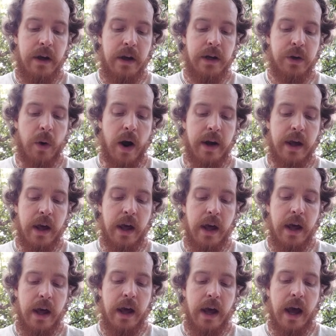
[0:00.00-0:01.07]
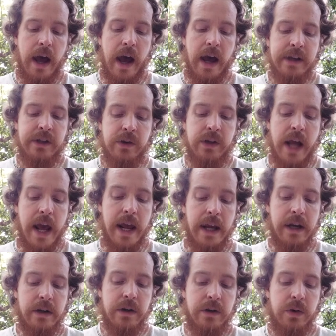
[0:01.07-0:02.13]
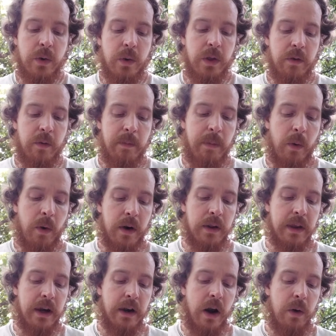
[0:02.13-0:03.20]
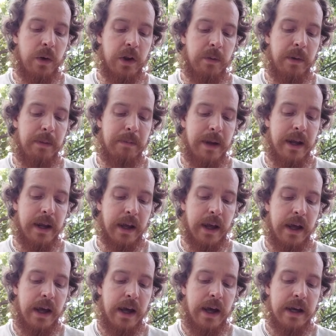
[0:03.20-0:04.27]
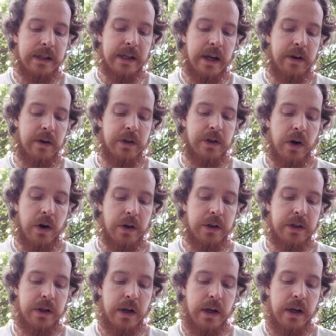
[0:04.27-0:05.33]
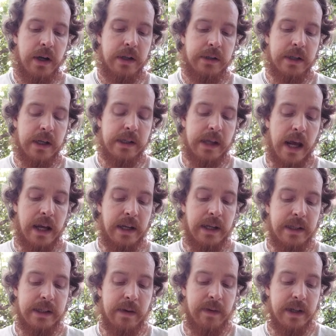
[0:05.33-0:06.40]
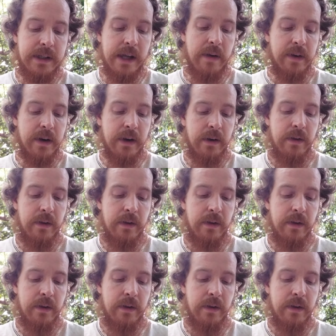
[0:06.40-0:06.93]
Try to ascertain truth of report that no human being has entered church since 1877.